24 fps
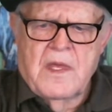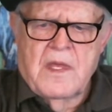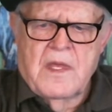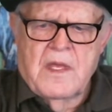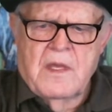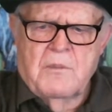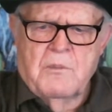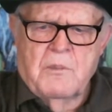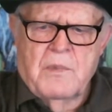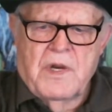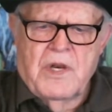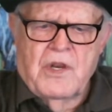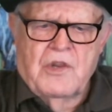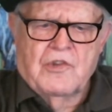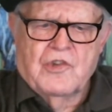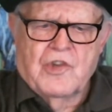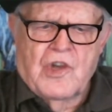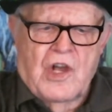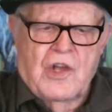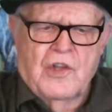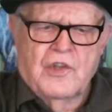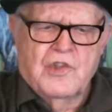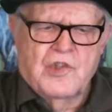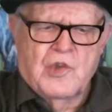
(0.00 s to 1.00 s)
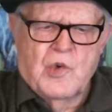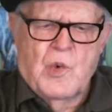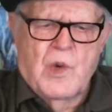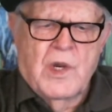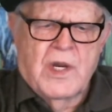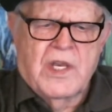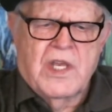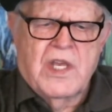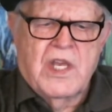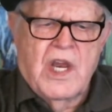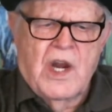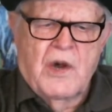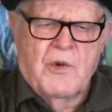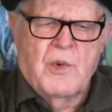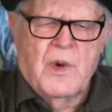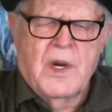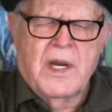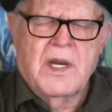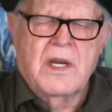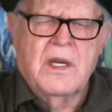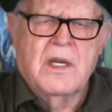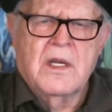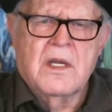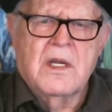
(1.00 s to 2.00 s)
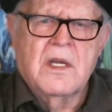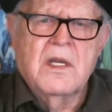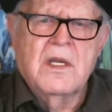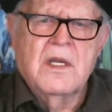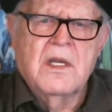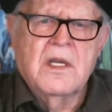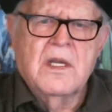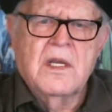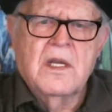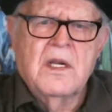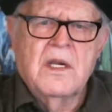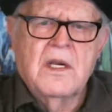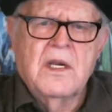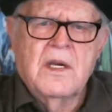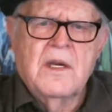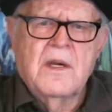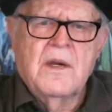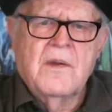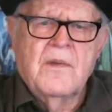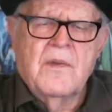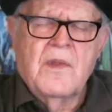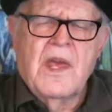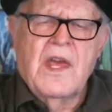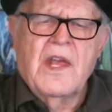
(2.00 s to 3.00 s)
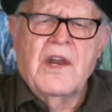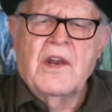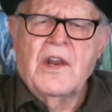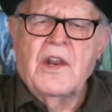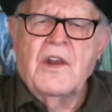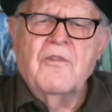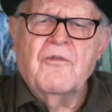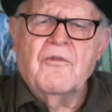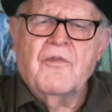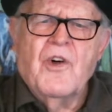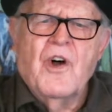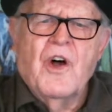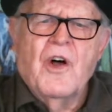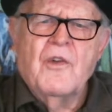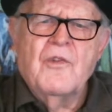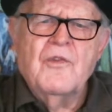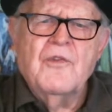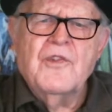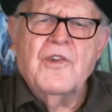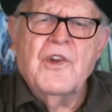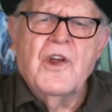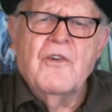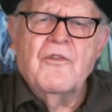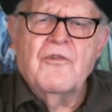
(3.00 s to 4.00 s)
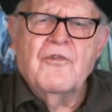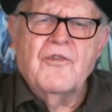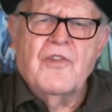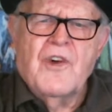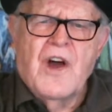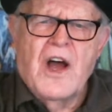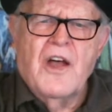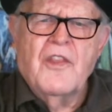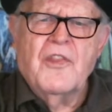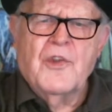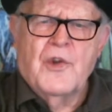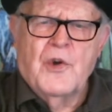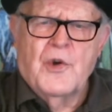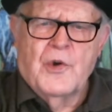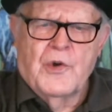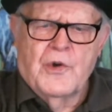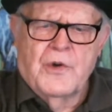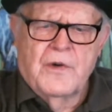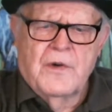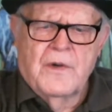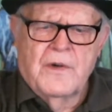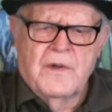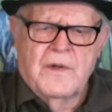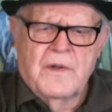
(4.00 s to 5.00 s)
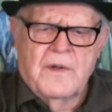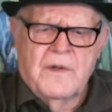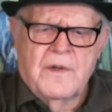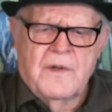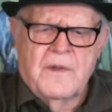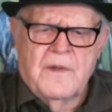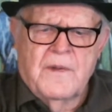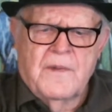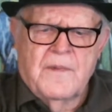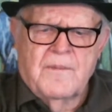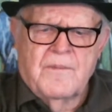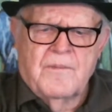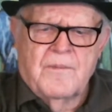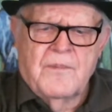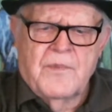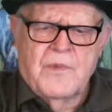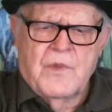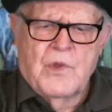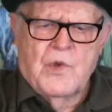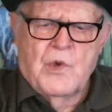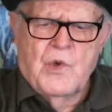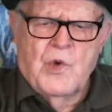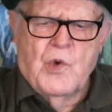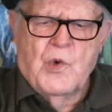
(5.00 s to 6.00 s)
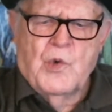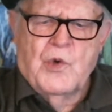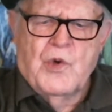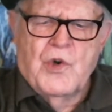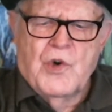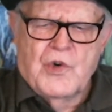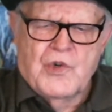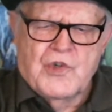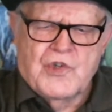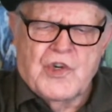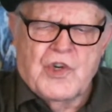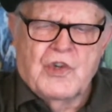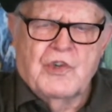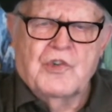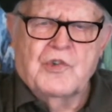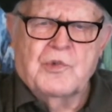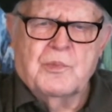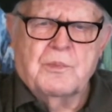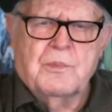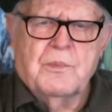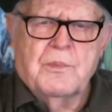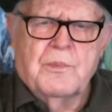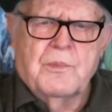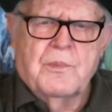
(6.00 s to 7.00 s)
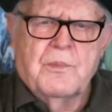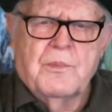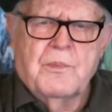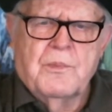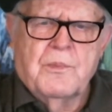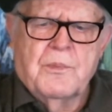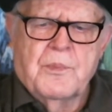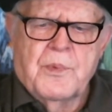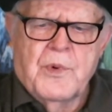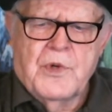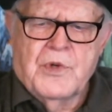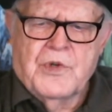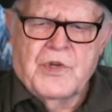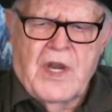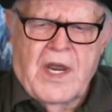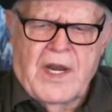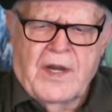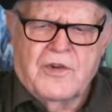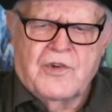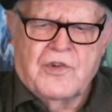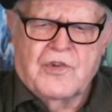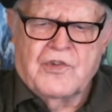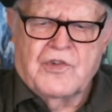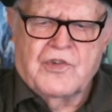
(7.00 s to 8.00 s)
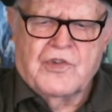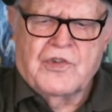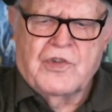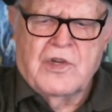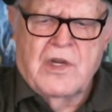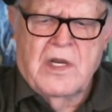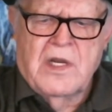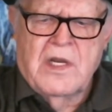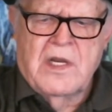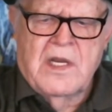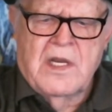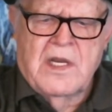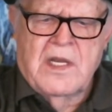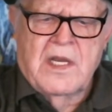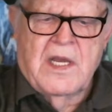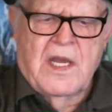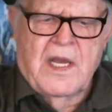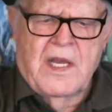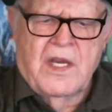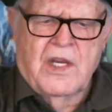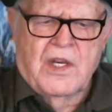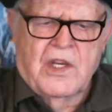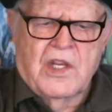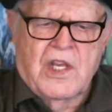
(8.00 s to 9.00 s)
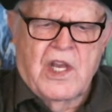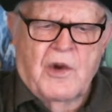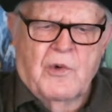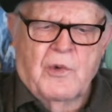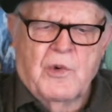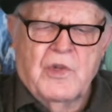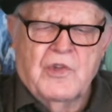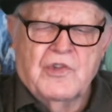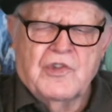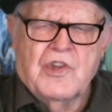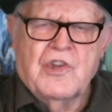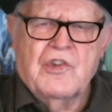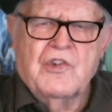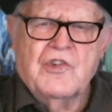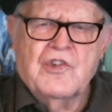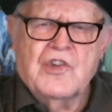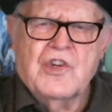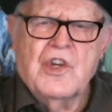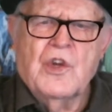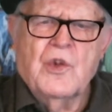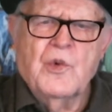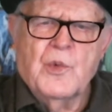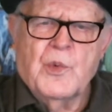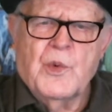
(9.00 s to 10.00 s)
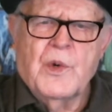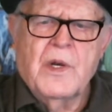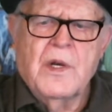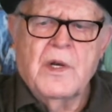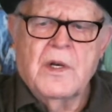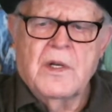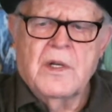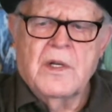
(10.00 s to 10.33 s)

But he's also a caring and involved Father who nurtures, protects, and carries his children.